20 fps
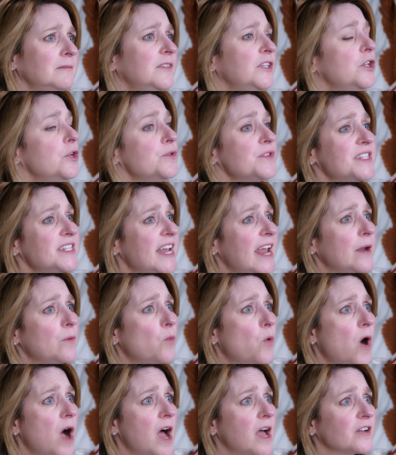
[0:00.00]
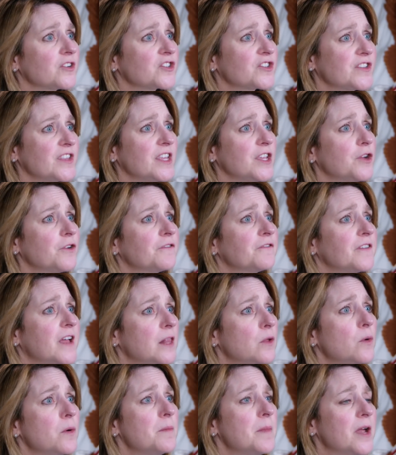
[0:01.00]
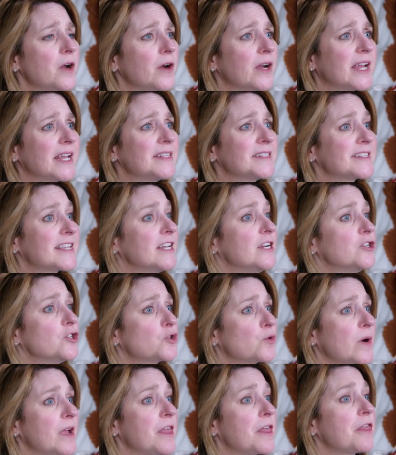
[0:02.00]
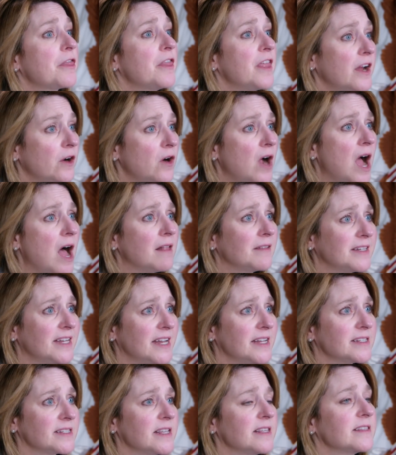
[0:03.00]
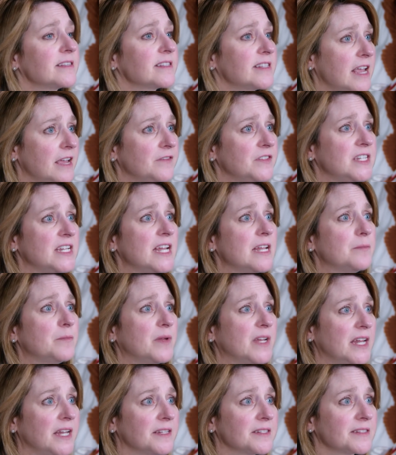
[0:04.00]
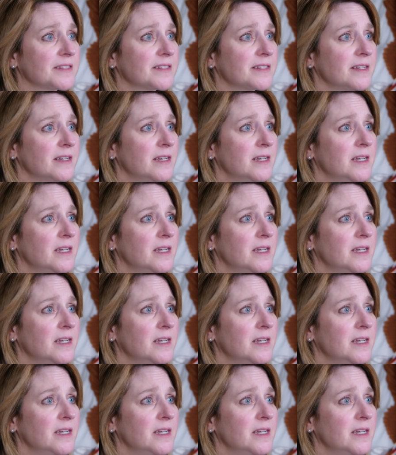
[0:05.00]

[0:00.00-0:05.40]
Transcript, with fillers: You stand watch so that your fellow Americans can enjoy their holidays in safety and peace.